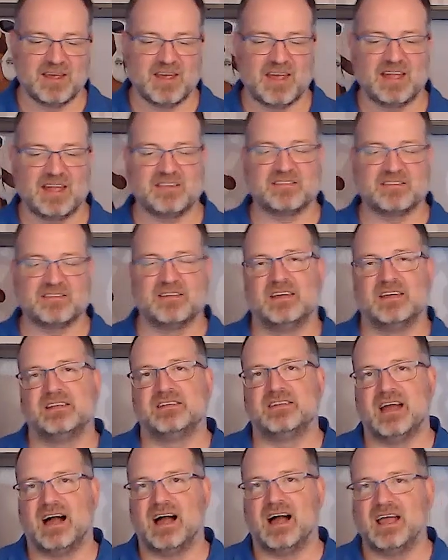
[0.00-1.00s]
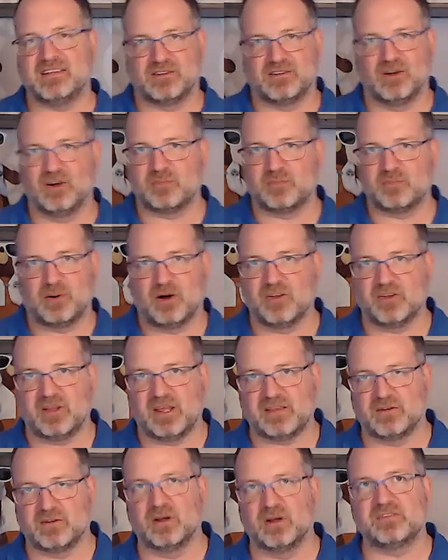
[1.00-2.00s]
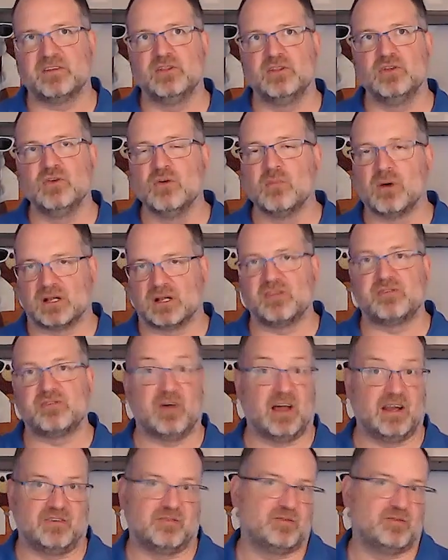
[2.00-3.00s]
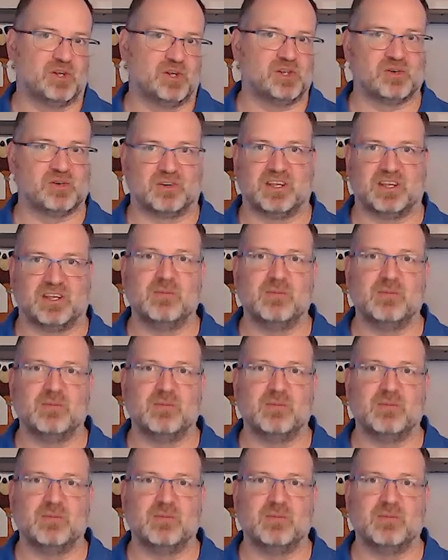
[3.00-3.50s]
And as long as the new model is valid, for sure,